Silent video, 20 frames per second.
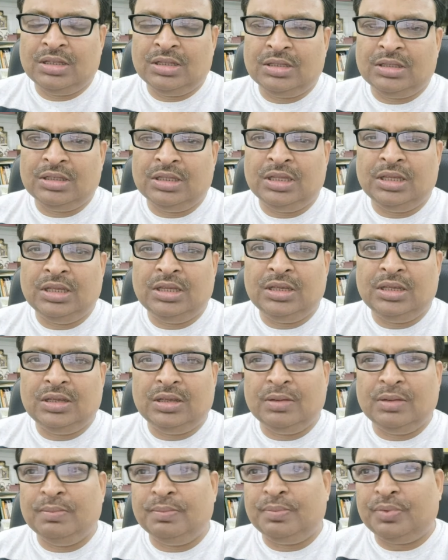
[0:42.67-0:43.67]
The
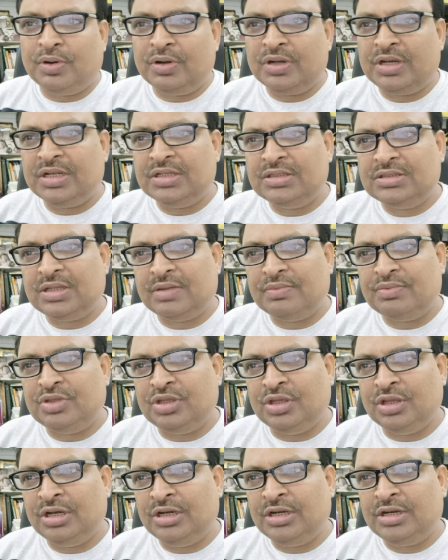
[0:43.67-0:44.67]
importance of
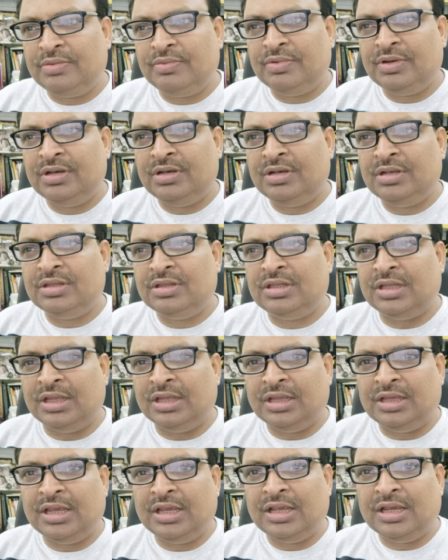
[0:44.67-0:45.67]
theory-driven
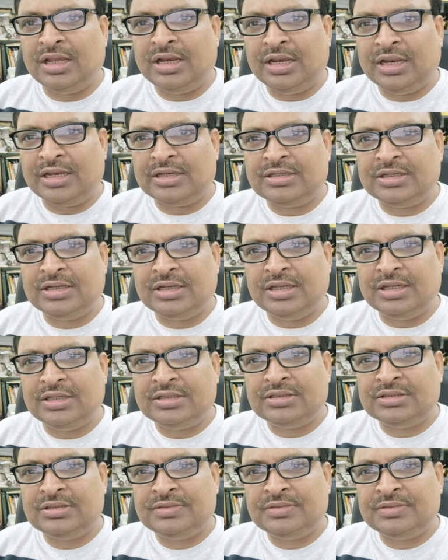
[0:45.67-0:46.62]
thinking and acting is